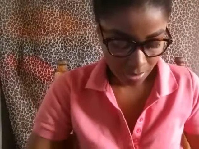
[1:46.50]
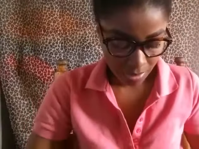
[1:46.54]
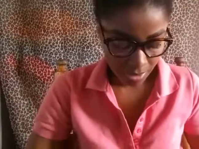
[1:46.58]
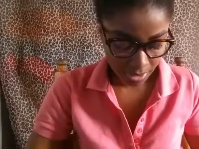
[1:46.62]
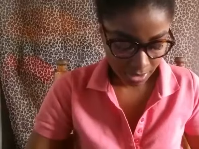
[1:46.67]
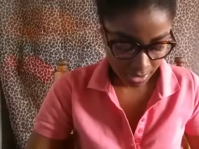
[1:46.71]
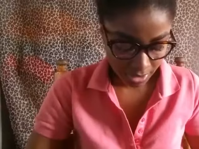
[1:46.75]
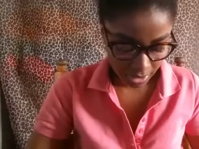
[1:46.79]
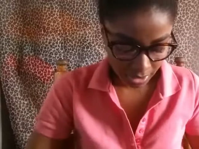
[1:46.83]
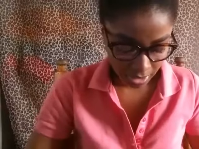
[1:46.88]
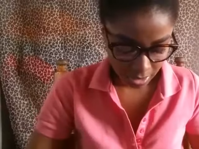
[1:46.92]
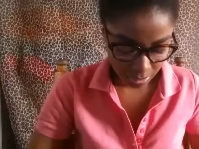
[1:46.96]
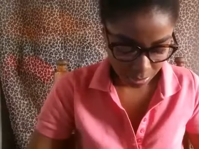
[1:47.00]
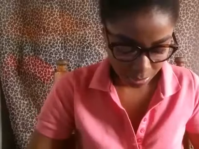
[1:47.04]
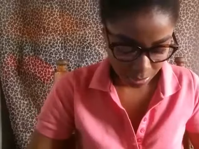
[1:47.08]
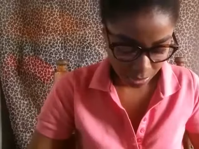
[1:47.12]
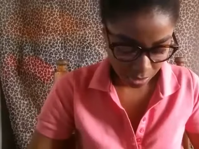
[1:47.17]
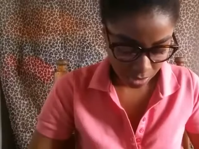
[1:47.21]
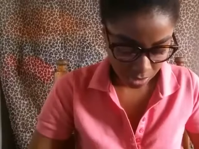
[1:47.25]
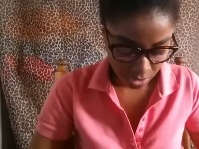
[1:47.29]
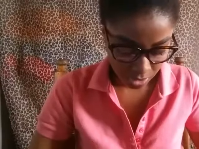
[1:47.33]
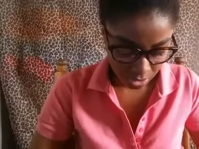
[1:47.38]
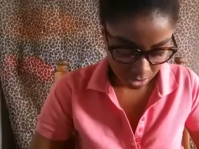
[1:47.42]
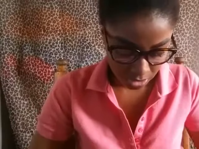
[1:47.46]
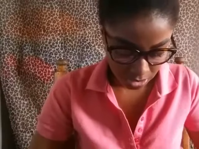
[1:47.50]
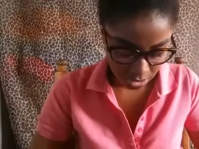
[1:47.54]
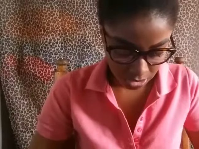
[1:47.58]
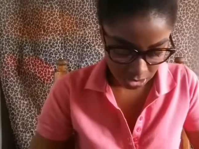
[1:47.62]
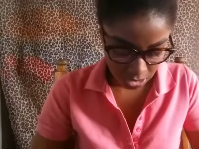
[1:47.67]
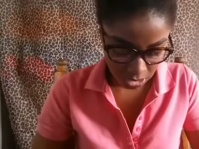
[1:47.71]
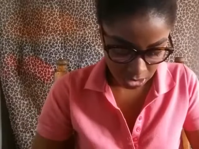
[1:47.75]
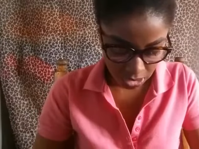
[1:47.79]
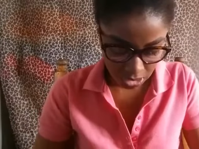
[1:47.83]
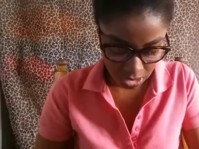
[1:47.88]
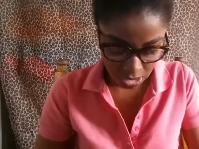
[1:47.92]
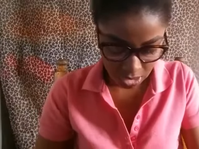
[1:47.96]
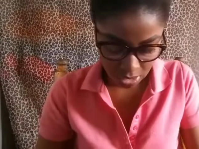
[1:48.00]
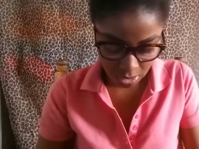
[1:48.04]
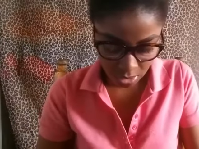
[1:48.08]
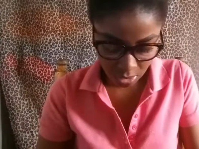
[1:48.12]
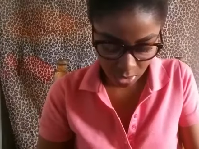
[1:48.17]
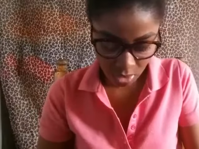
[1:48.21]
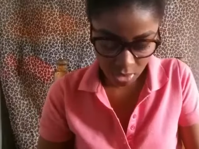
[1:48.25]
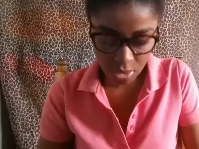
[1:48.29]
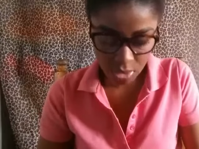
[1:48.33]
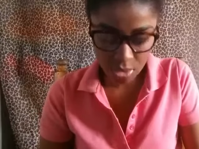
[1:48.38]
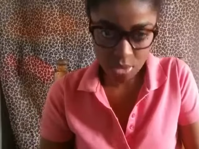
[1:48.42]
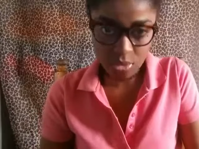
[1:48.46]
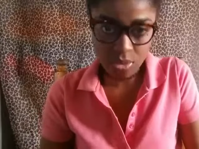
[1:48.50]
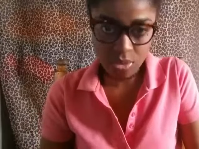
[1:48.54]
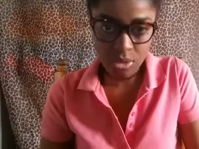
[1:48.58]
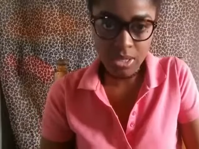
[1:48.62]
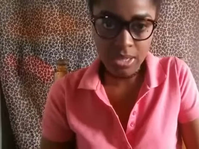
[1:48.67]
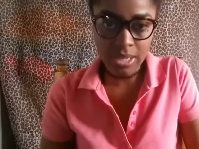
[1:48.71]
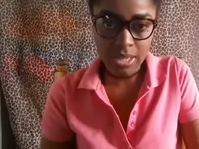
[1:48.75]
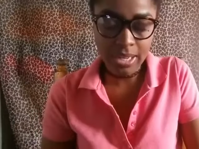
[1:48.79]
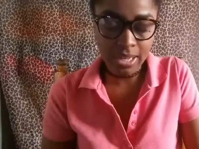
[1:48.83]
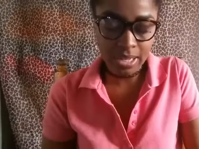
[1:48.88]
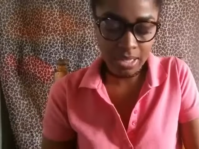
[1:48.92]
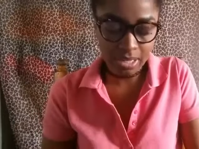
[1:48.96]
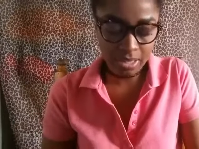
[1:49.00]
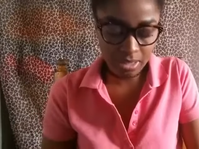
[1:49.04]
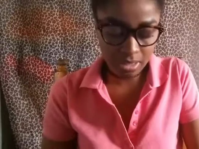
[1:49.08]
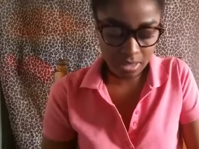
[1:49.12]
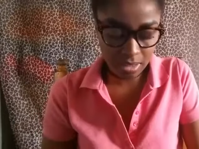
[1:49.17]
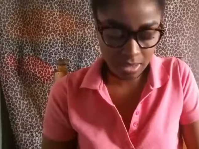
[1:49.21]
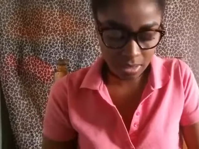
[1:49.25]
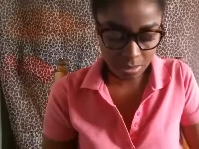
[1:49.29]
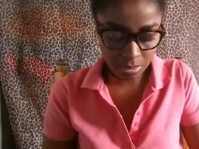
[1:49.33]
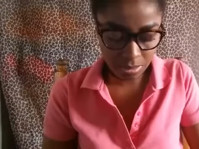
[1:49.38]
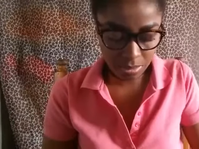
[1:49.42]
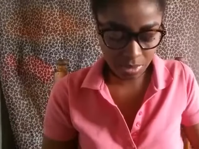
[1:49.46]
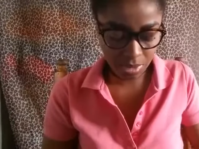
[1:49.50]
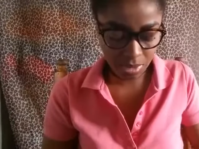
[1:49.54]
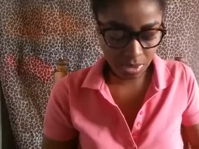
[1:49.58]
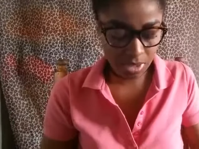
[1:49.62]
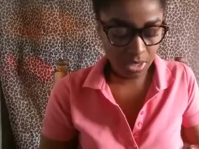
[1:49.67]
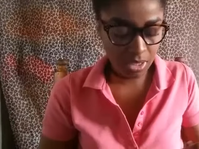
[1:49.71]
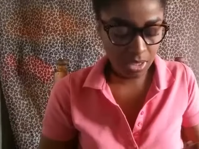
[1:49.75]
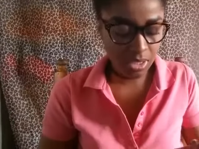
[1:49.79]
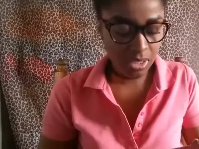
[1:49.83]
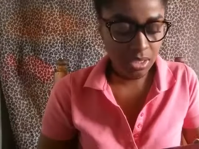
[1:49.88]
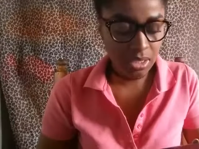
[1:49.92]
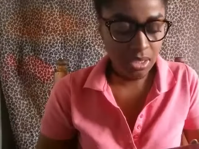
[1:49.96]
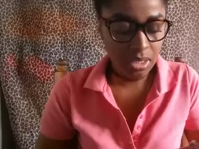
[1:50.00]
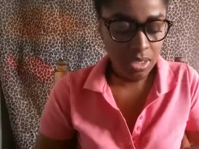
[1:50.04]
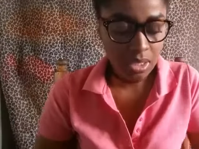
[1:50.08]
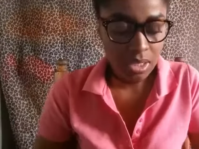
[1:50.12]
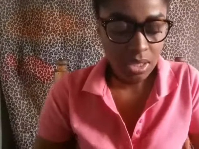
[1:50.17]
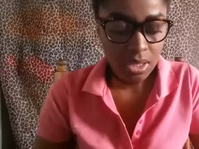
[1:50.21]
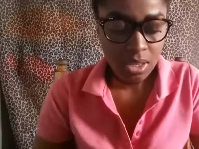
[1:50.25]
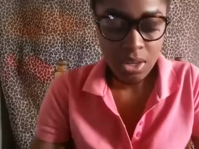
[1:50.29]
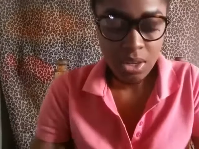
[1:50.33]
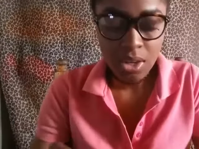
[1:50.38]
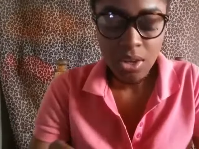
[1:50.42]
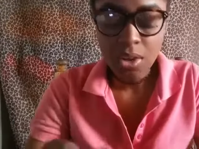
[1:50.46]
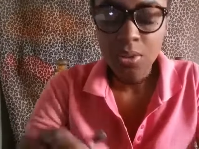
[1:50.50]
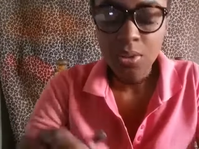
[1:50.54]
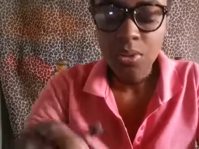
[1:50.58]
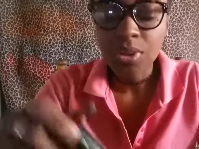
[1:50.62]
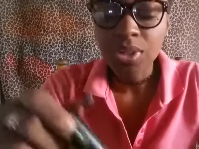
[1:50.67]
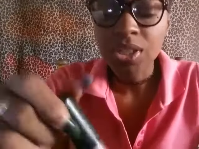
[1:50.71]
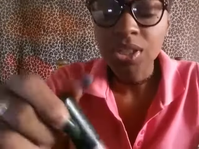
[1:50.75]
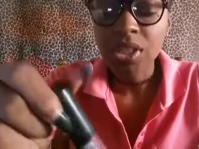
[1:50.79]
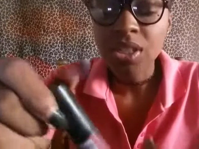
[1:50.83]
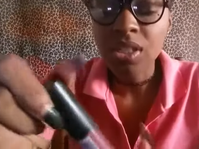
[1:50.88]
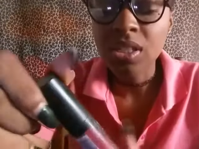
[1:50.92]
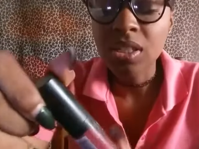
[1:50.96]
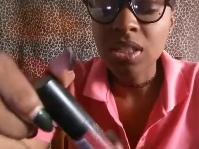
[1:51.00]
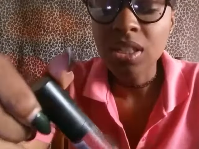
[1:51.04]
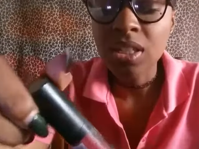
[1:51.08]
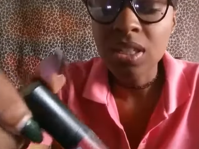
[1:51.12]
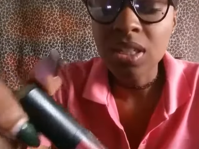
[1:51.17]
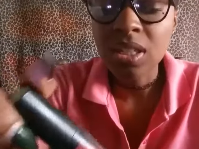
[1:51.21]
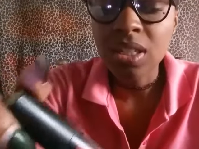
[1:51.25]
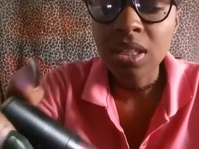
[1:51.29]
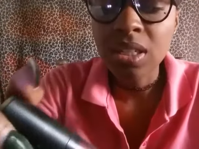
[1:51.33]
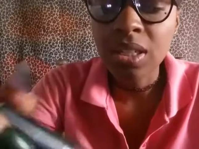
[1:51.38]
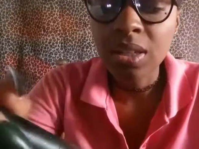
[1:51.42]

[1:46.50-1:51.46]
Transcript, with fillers: my next product is also a LA Girl product which is this